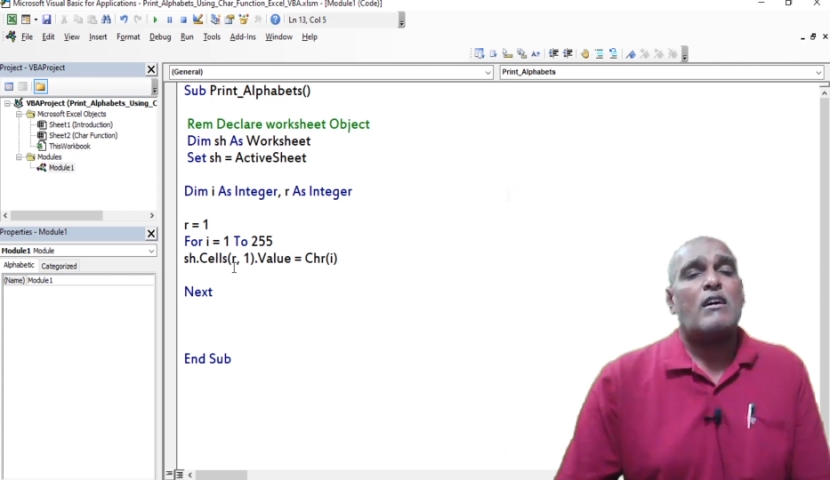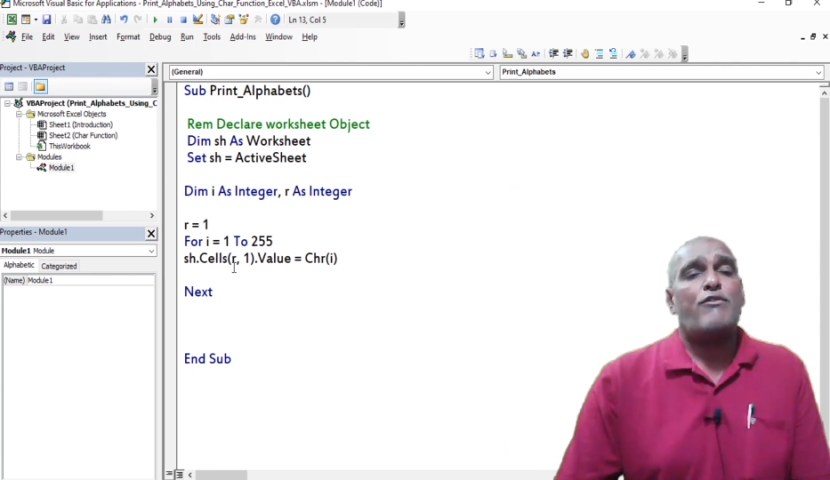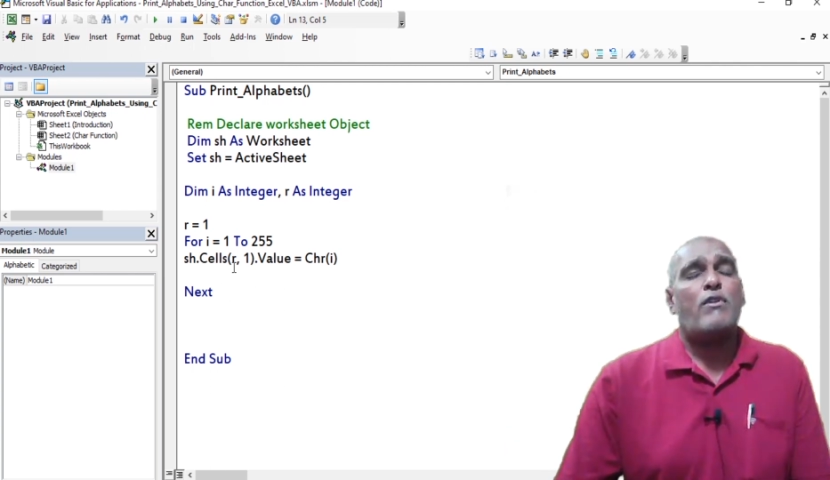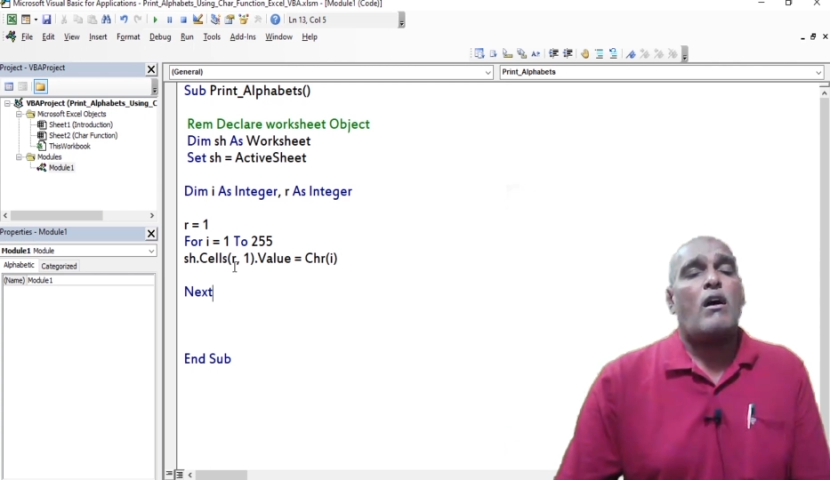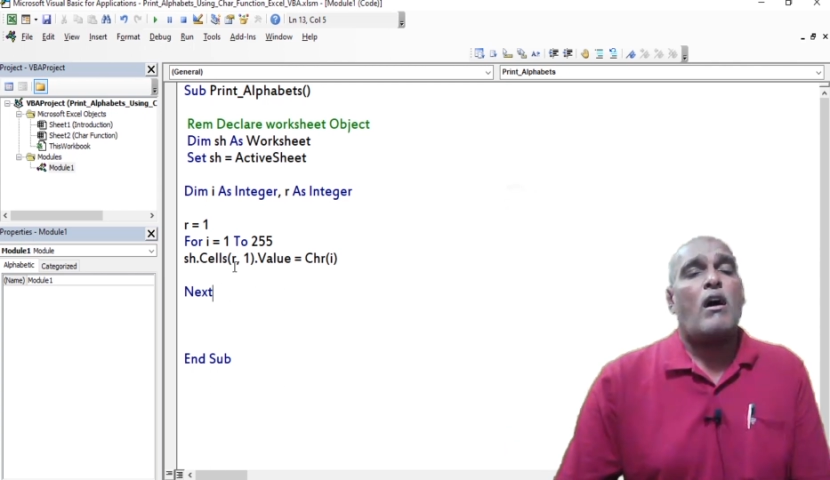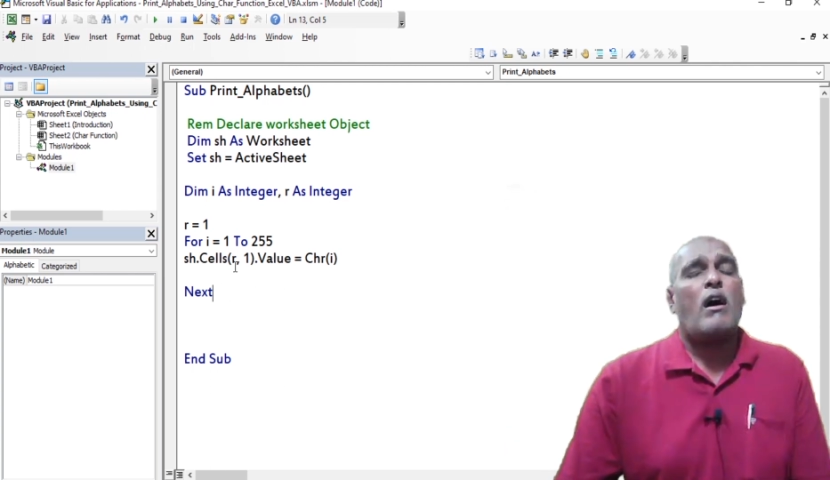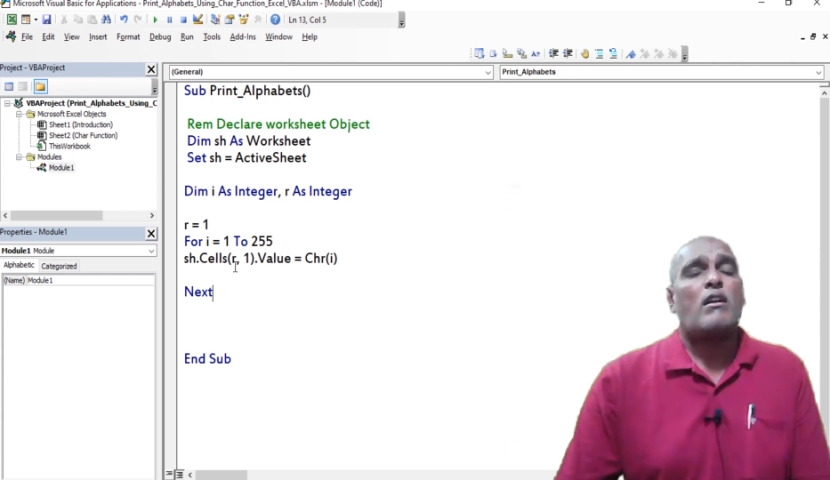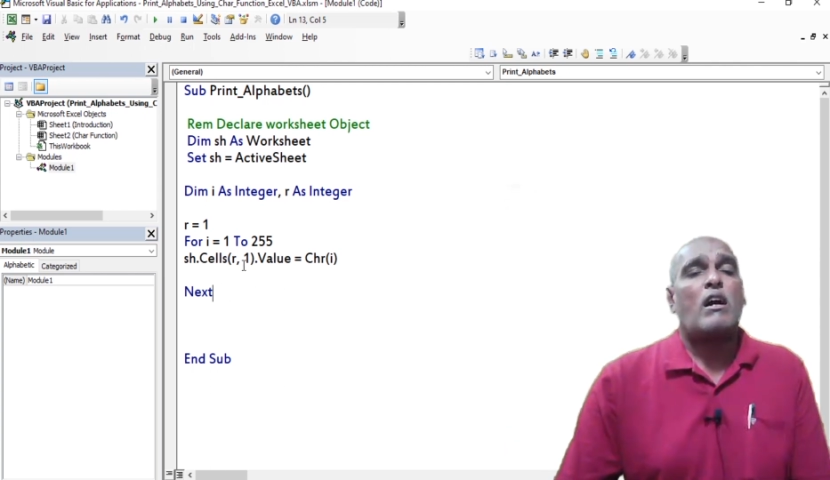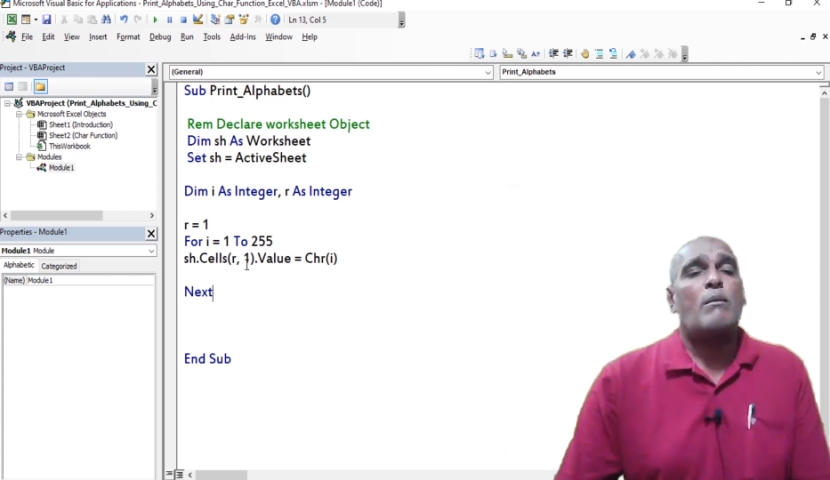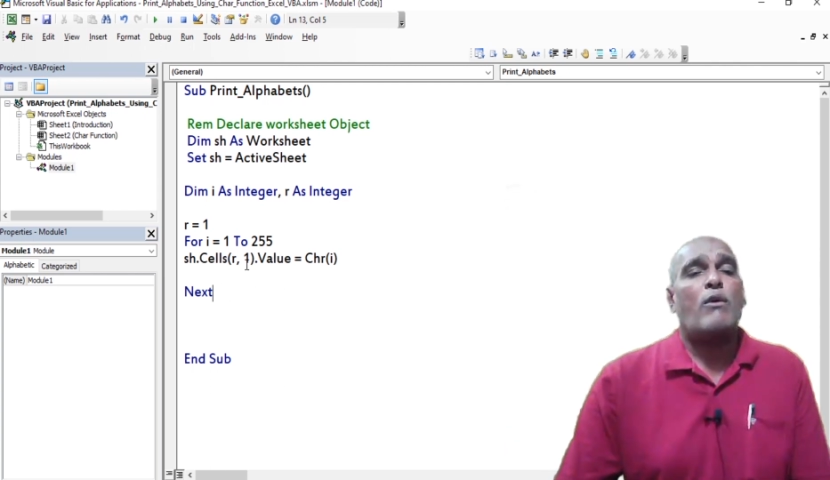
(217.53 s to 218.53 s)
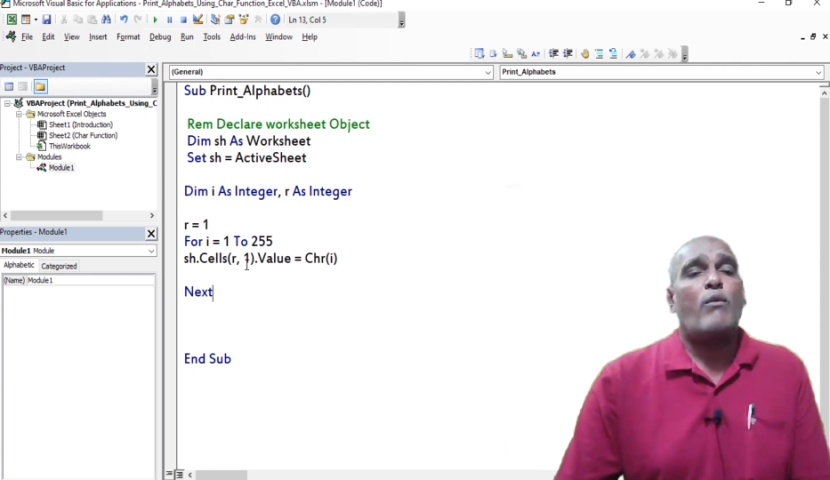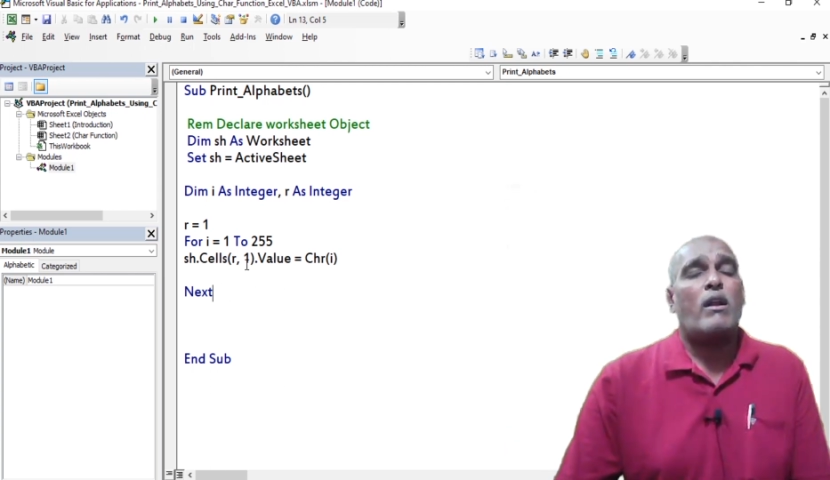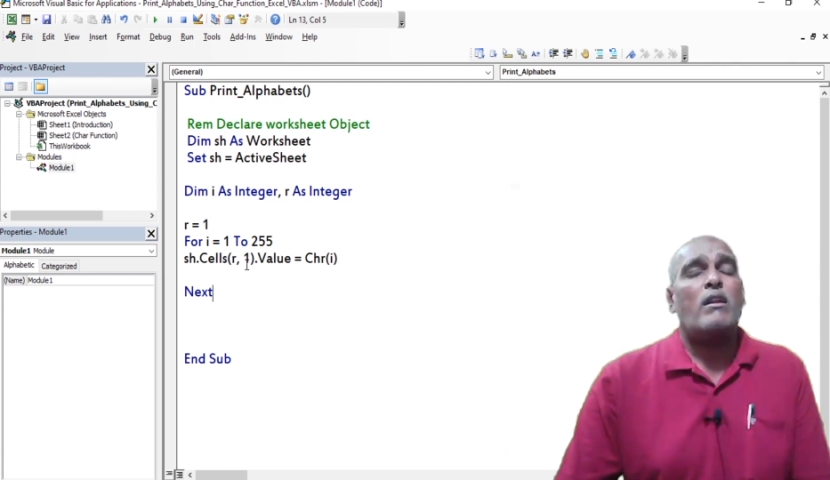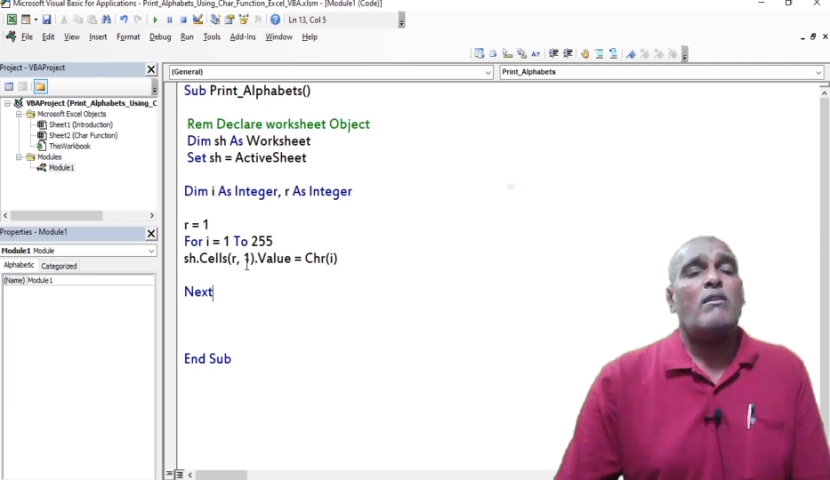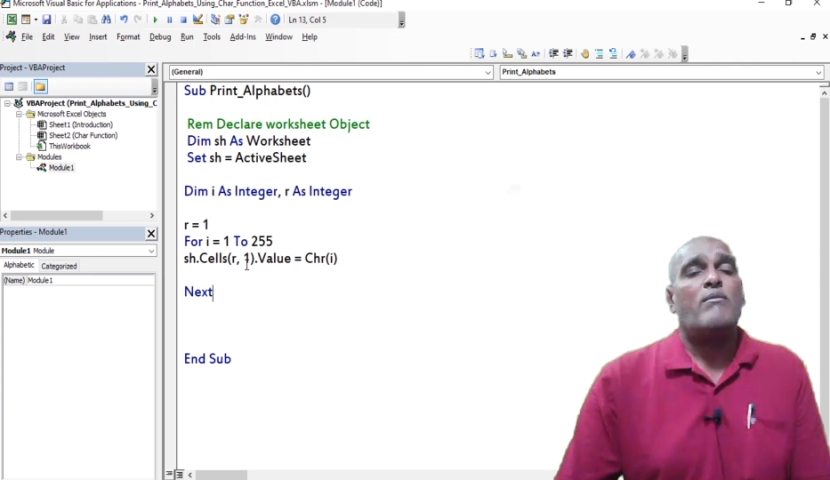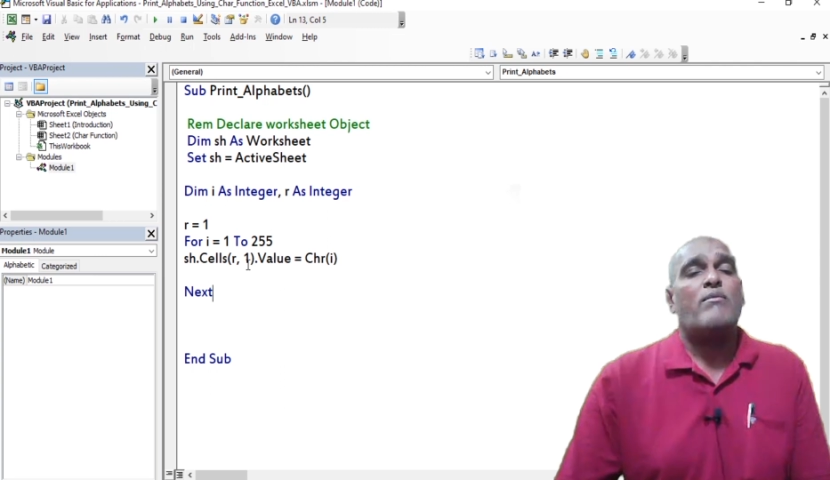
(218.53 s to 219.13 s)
of r comma 1